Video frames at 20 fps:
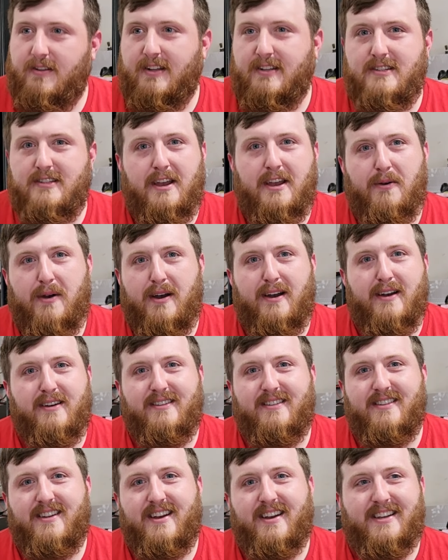That's how
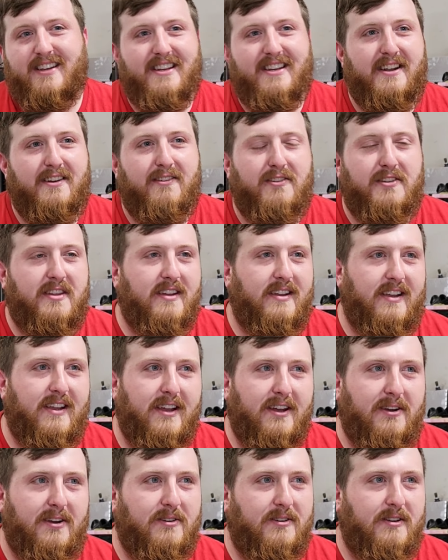I get everything
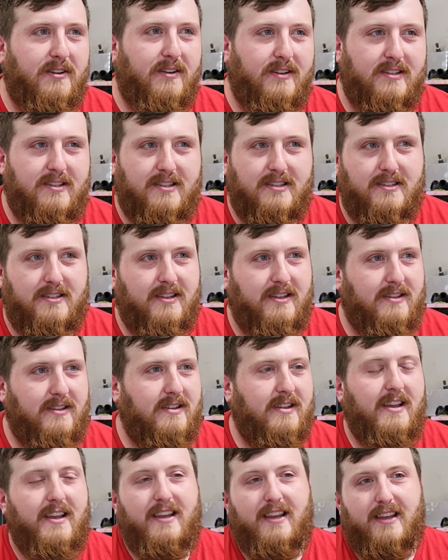out. You know, it's
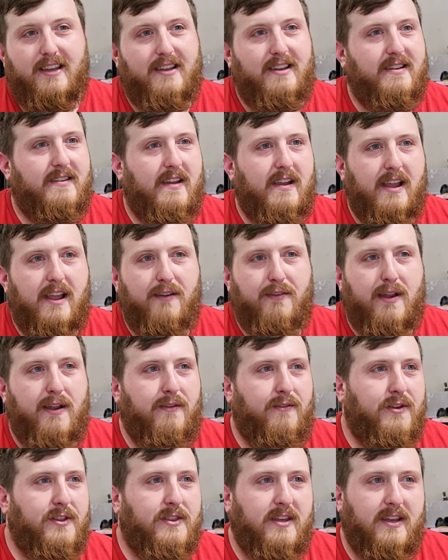
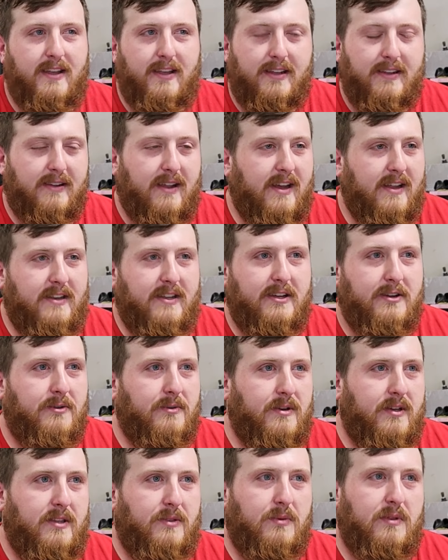everything I dealt
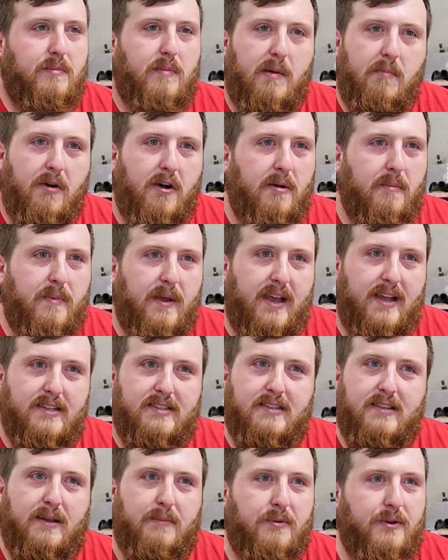with my mom
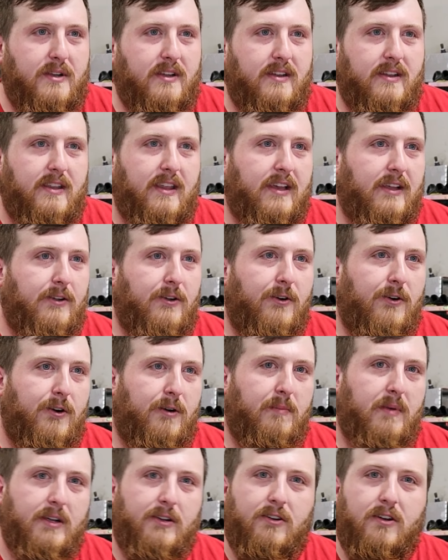passing. I put into that car.
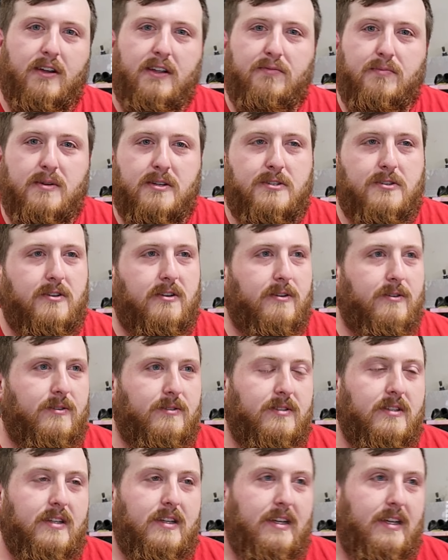My grief, my
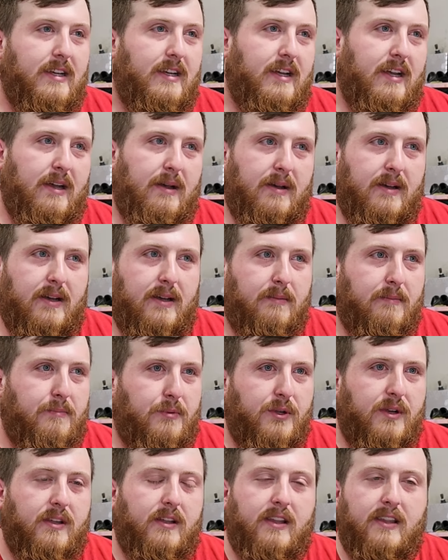struggles, I
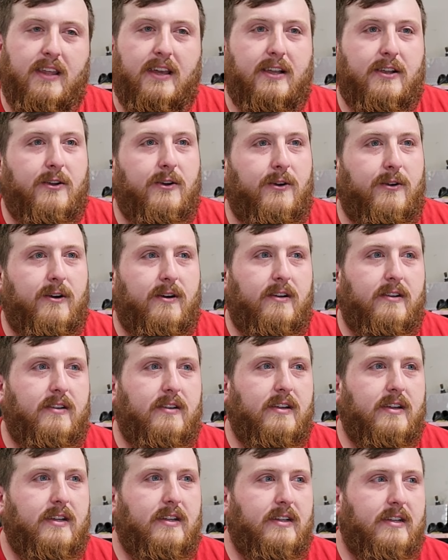put into that car,
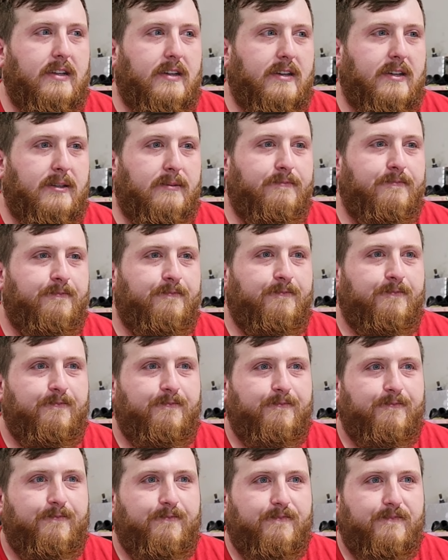and
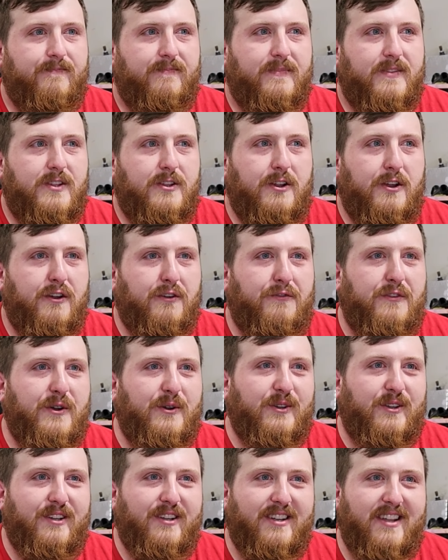you know, it
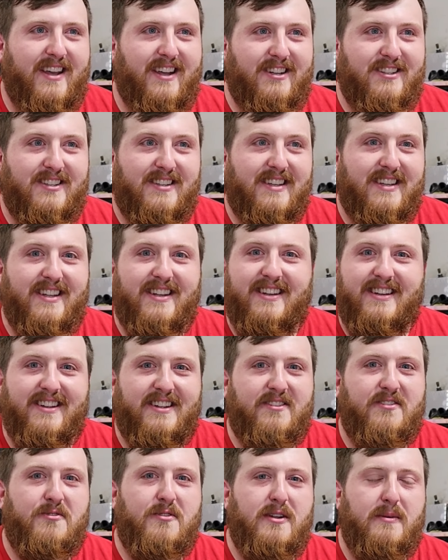felt good to actually get in it
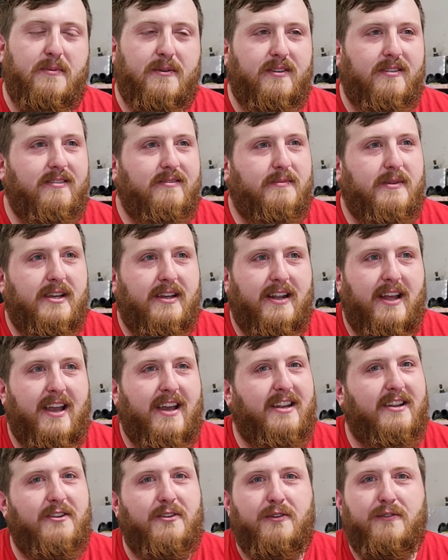and rip it. Man, I
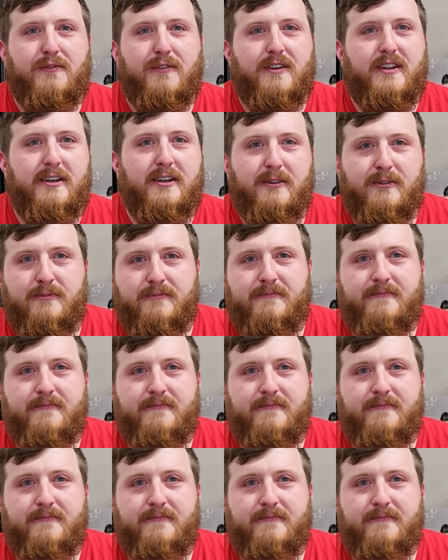had to do it for Dale.